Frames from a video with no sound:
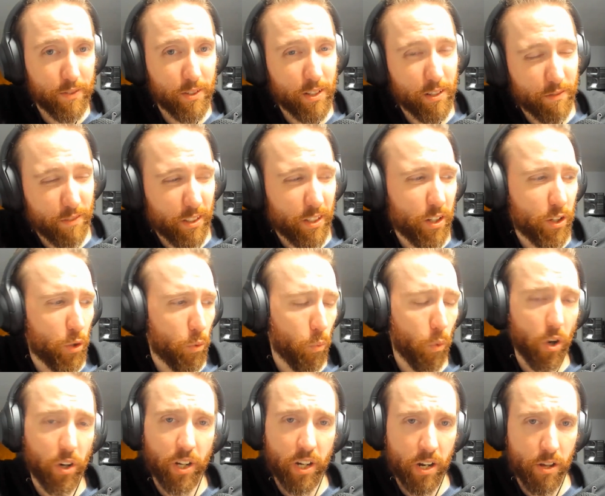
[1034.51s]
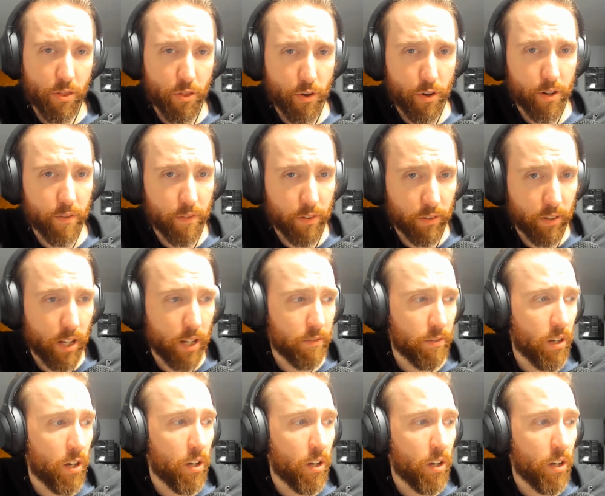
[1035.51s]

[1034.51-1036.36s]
So you figure you're working a third of your life,